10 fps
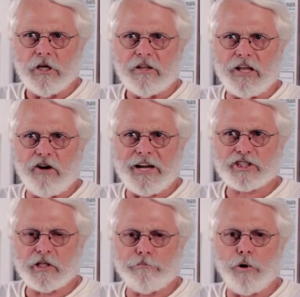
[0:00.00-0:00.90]
that are
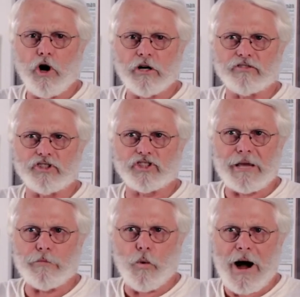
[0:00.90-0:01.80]
actually part of
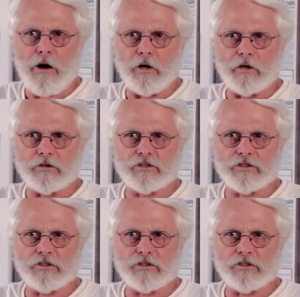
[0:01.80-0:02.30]
Sistema Huautla.